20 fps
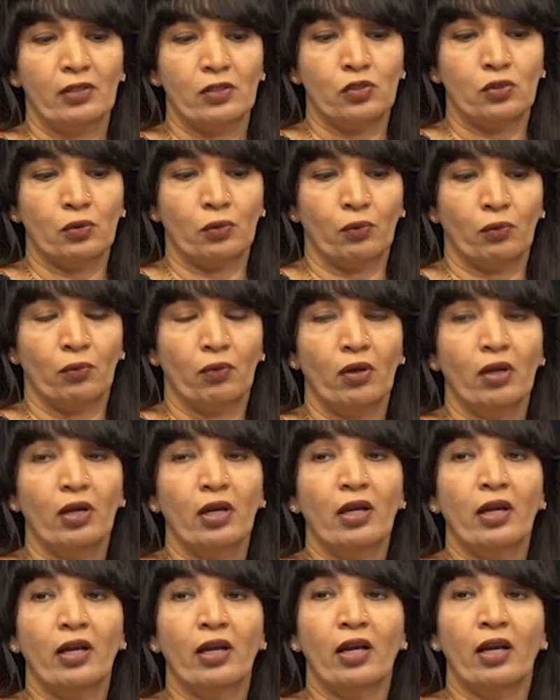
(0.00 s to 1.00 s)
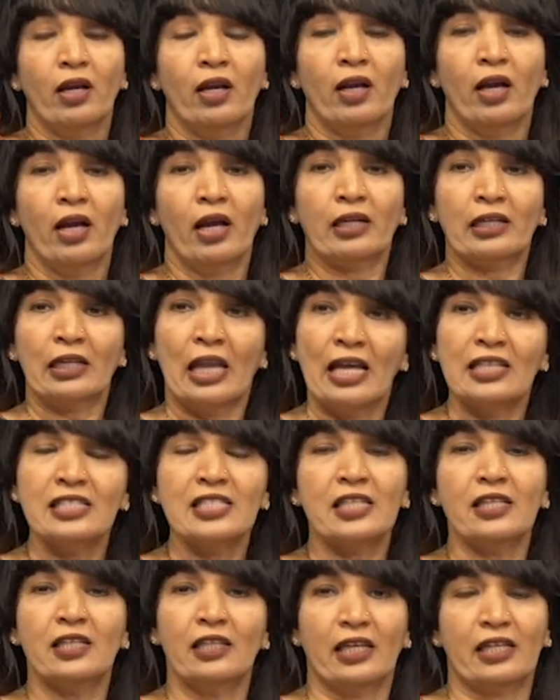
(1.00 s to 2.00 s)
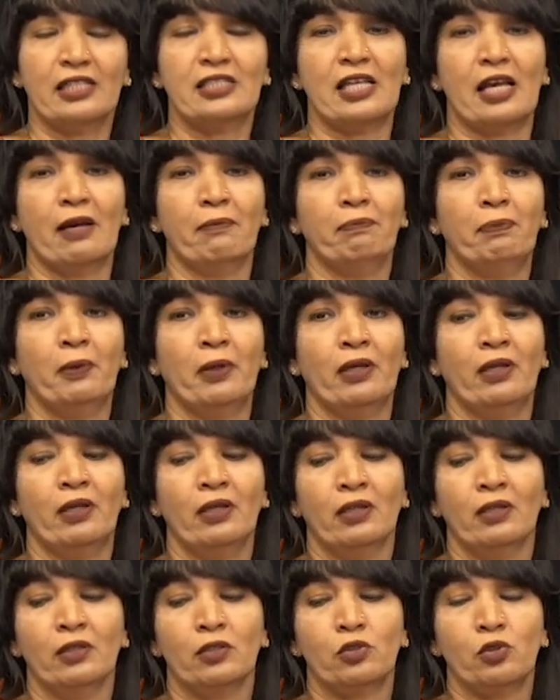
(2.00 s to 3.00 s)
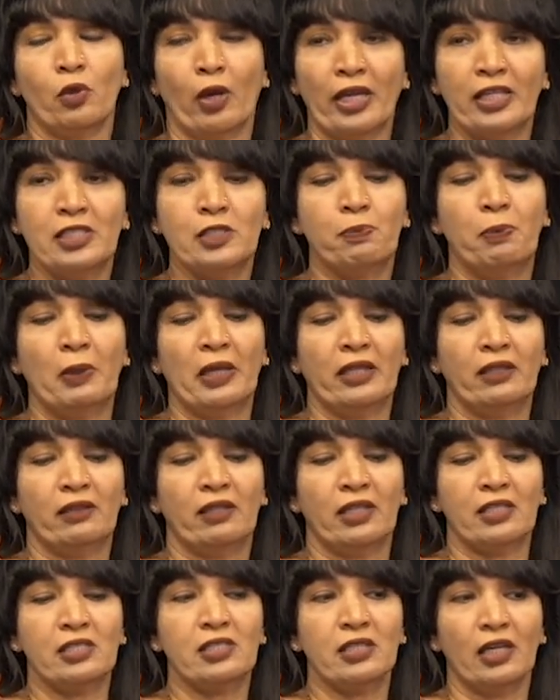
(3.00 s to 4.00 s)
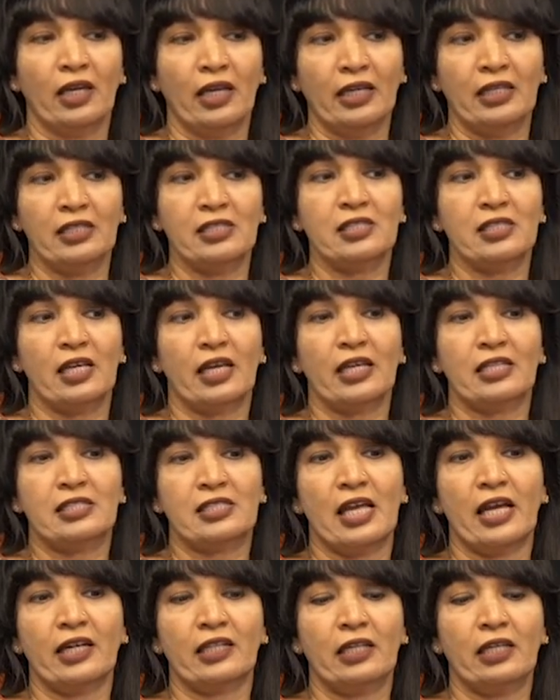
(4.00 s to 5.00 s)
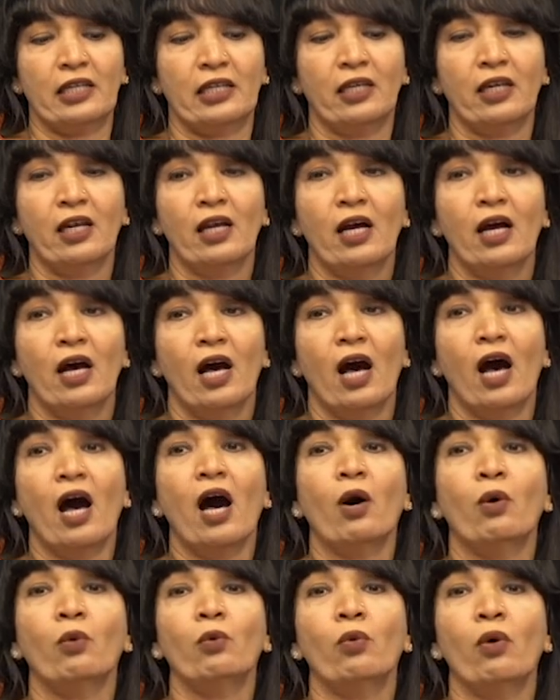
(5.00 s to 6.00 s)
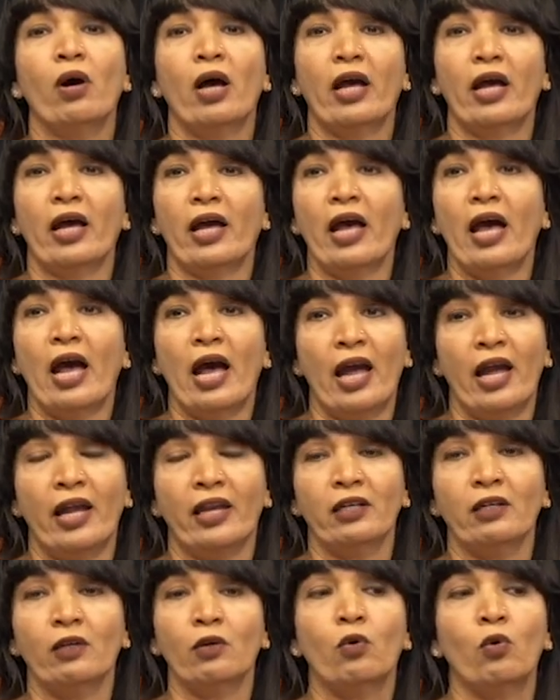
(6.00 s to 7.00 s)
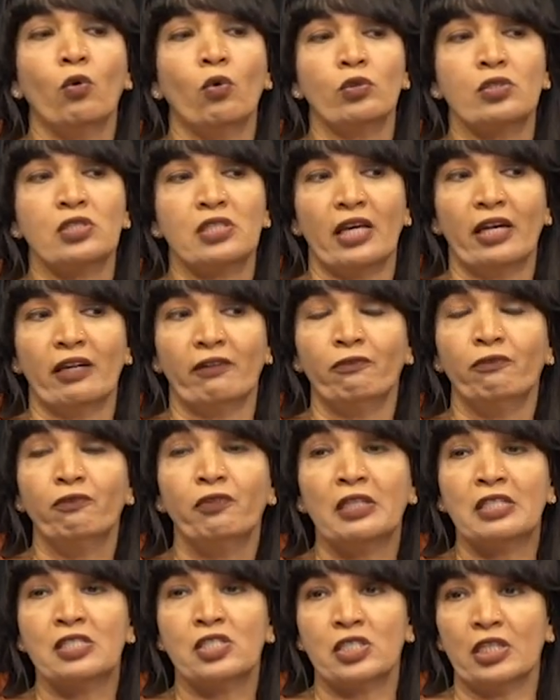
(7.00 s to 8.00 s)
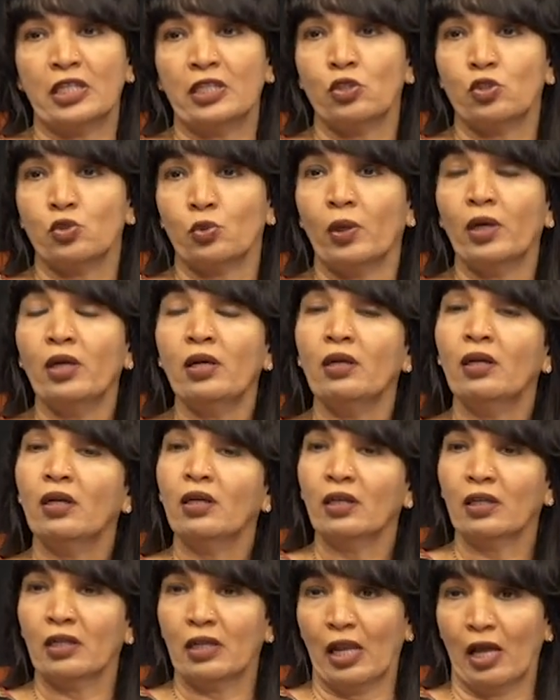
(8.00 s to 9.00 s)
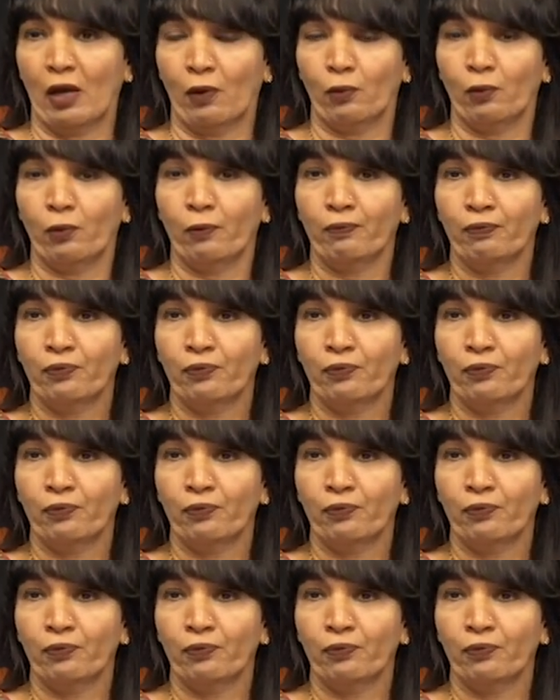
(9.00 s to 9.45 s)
So, a classical example to explain this is exactly how a hand goes and fits into a glove.